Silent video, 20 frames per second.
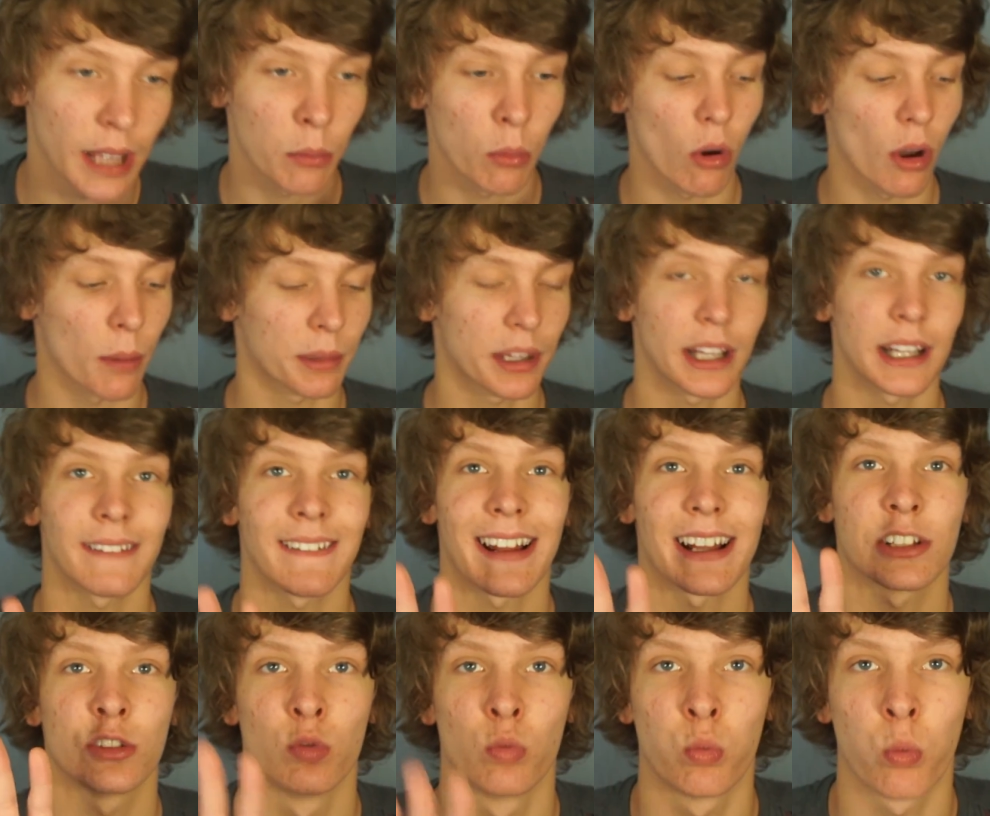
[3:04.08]
well, I'm kidding. That
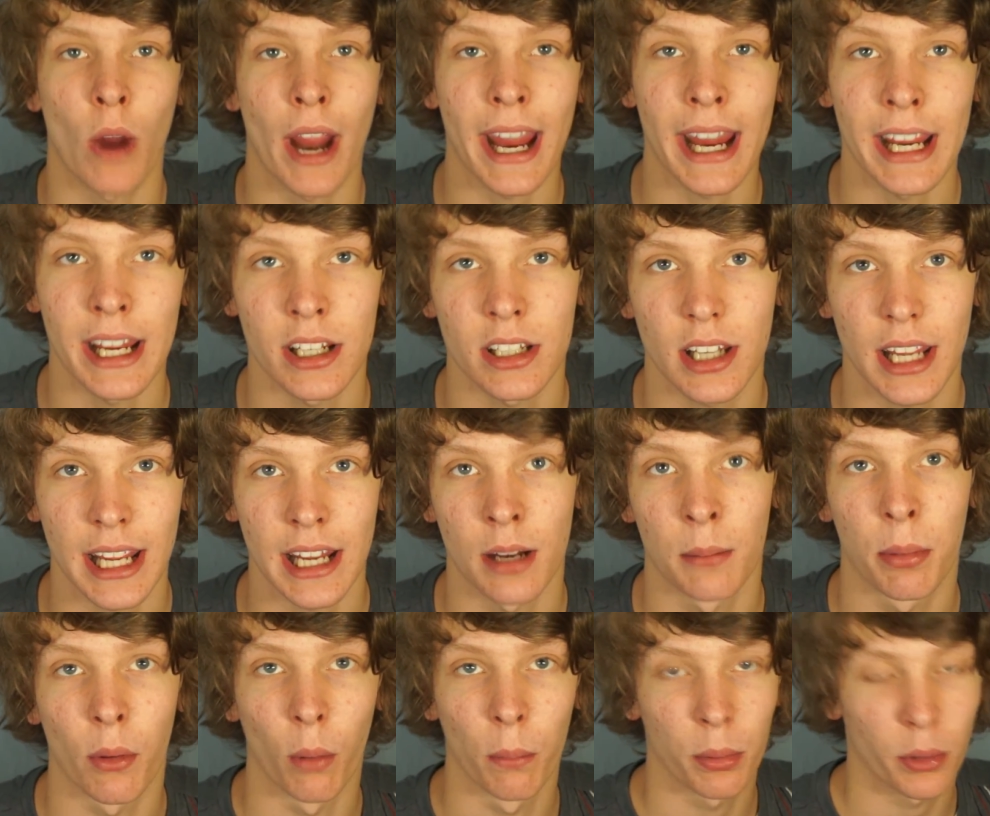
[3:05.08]
is way
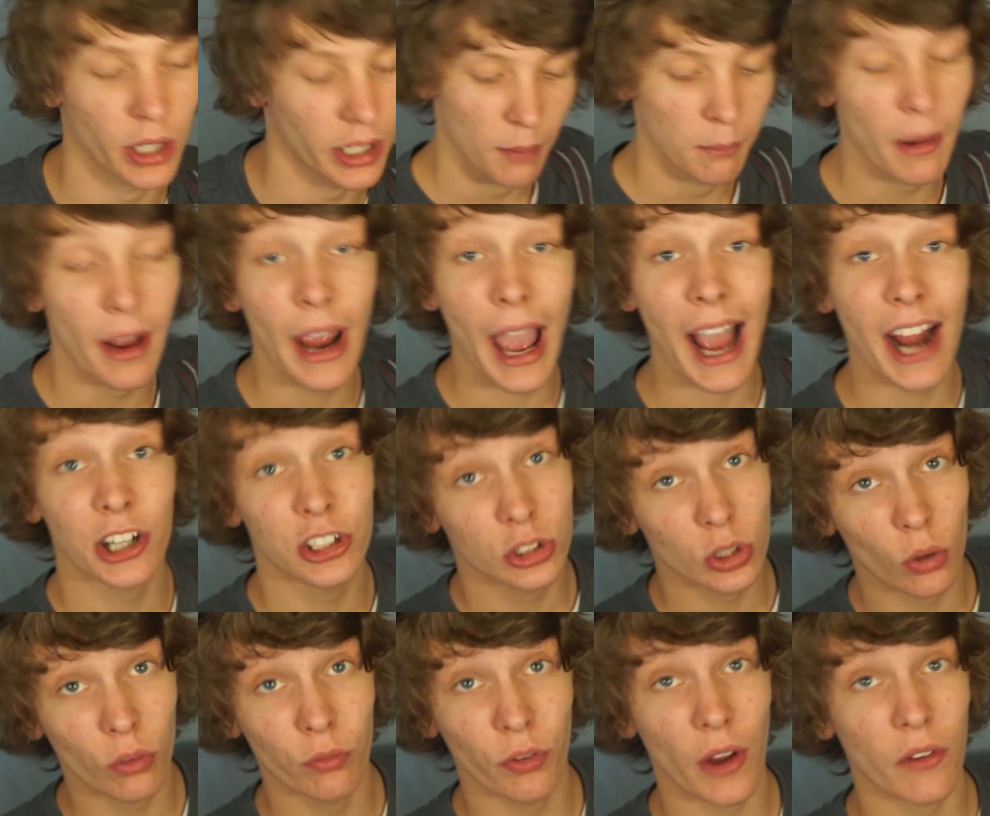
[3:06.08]
inappropriate. My
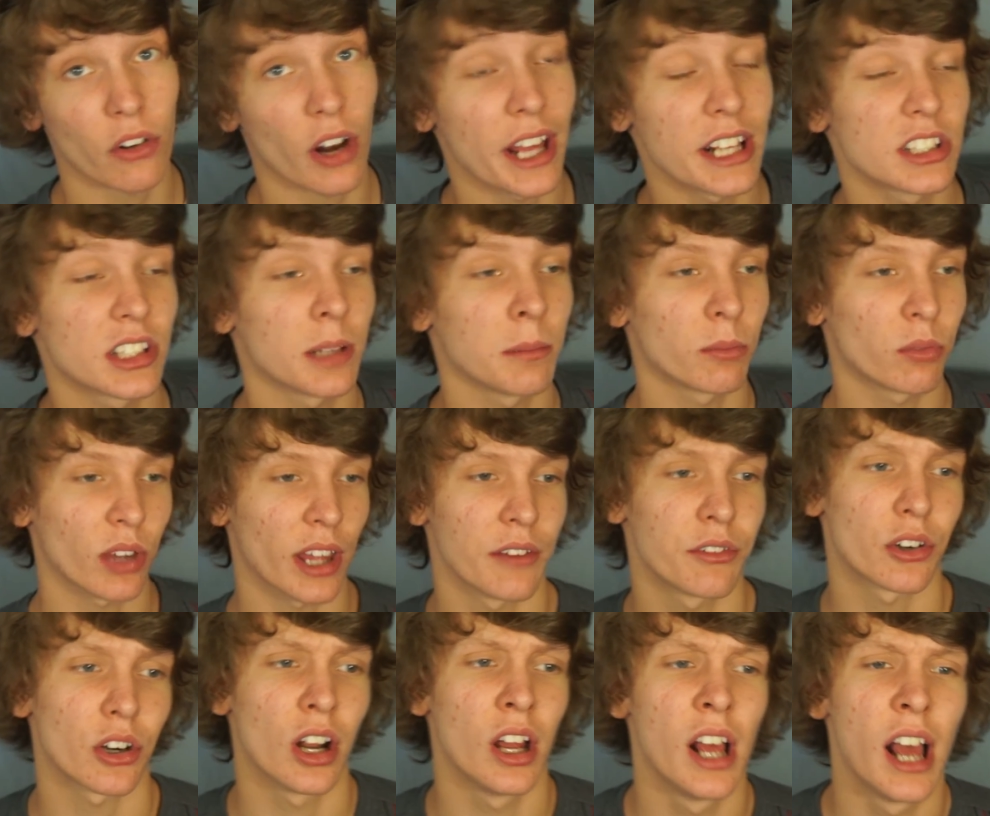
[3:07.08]
actual favorite ice cream
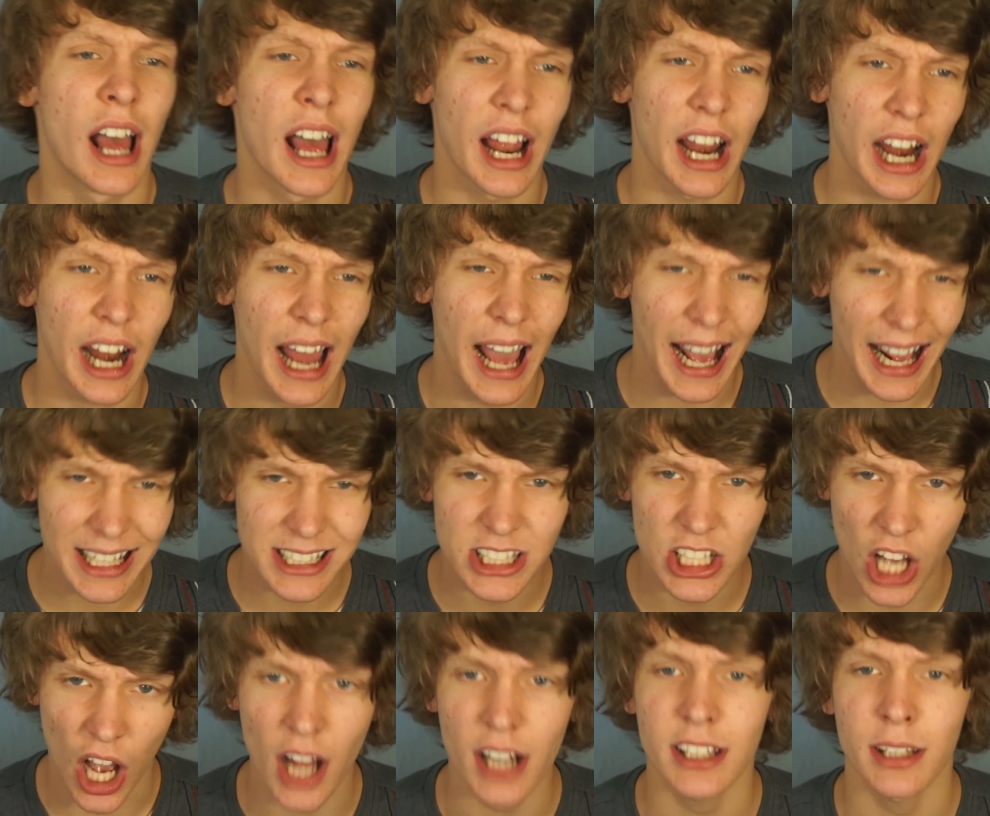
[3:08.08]
flavor has
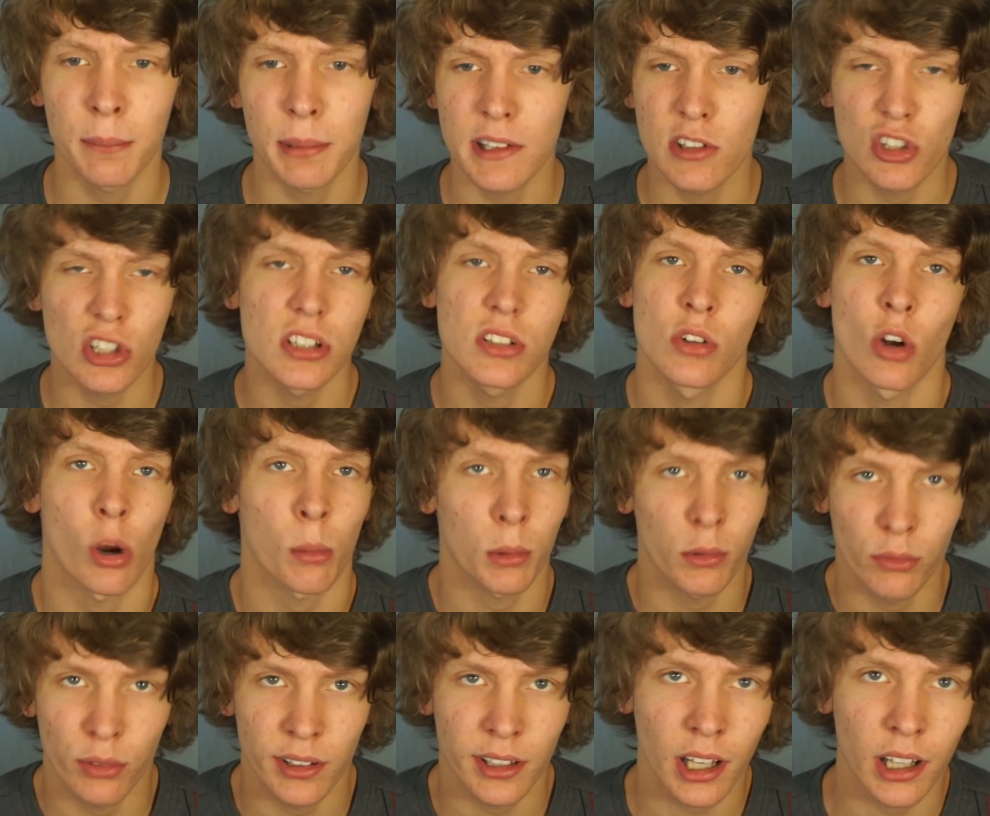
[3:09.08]
got to be just normal
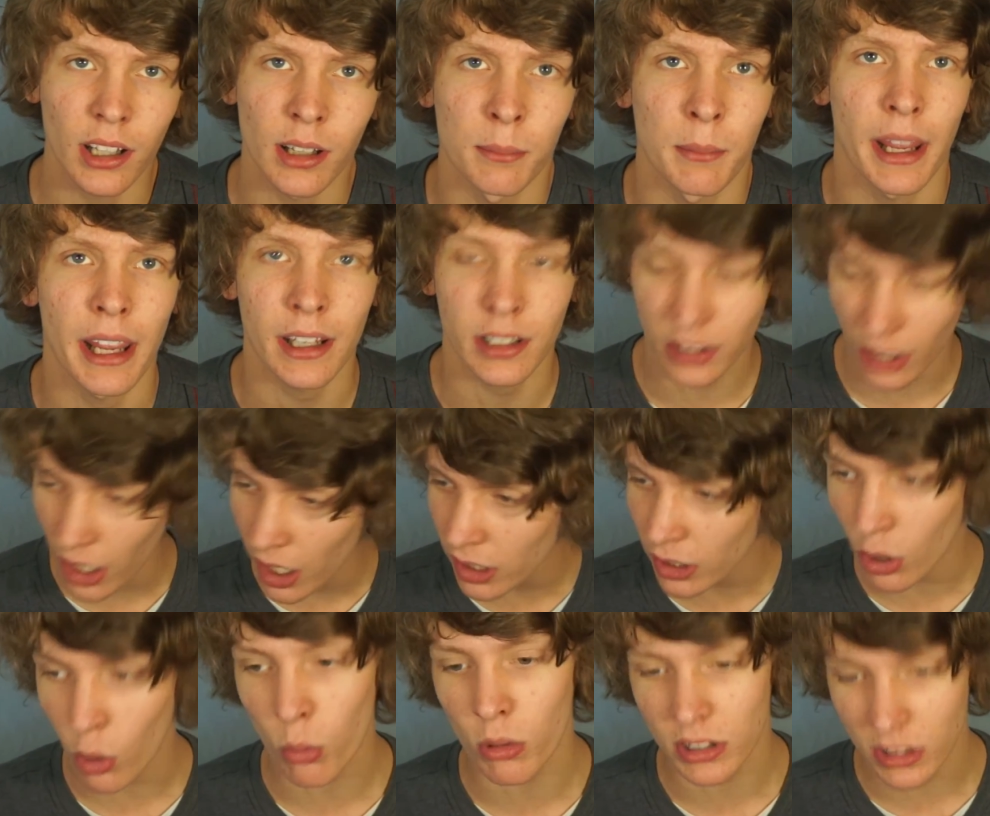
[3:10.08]
vanilla, man. You gotta
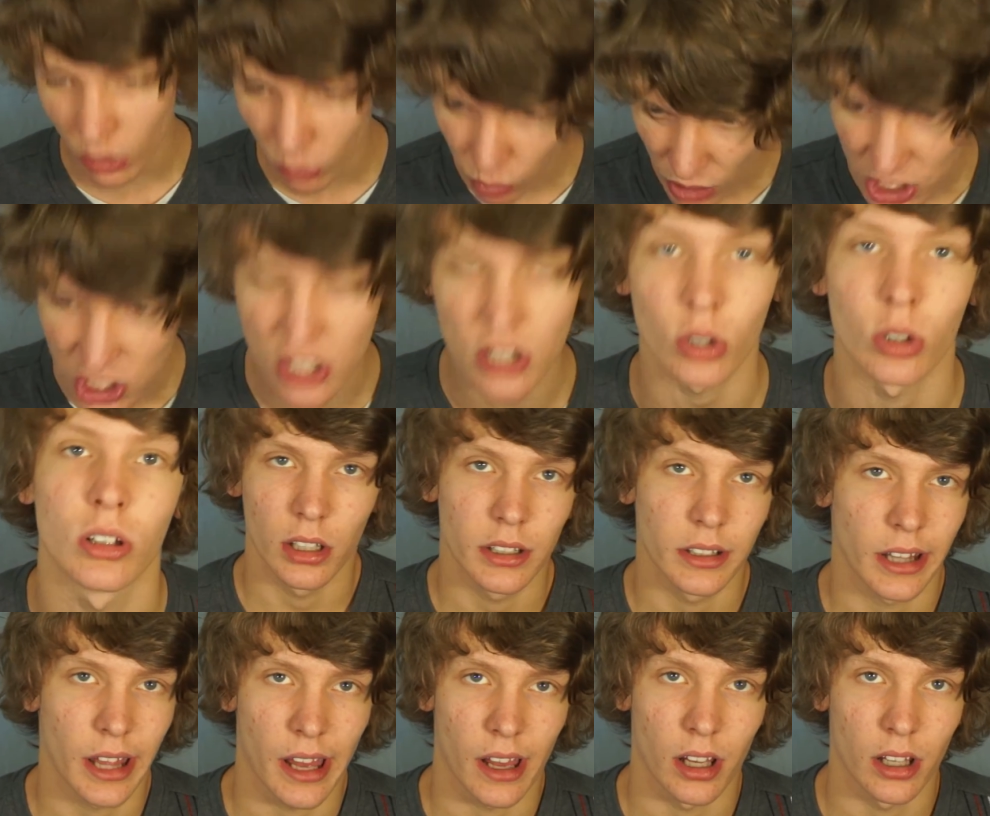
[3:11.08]
go with the original.
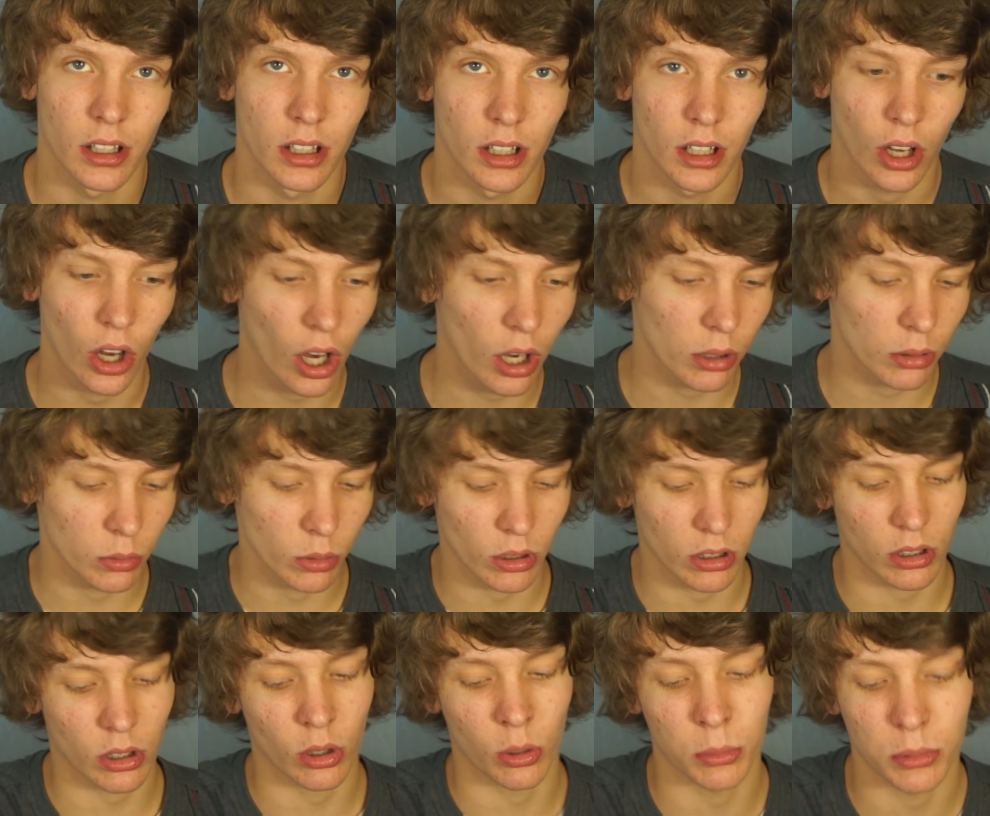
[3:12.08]
Yeah. Oh,
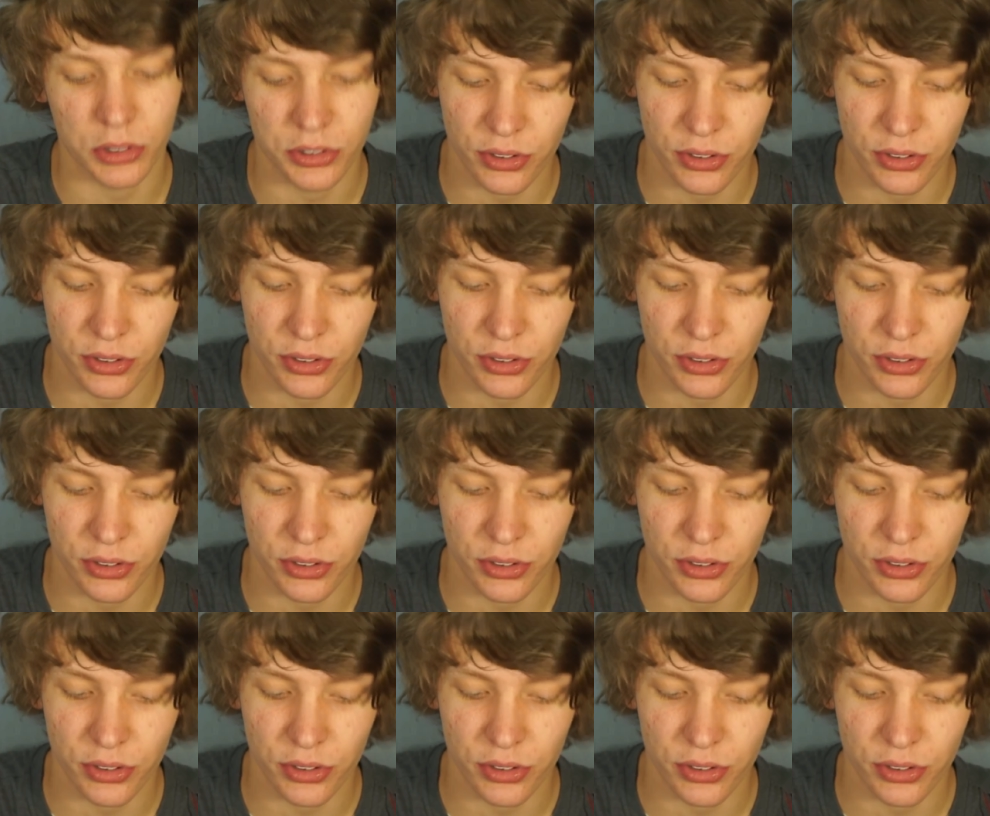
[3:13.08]
I almost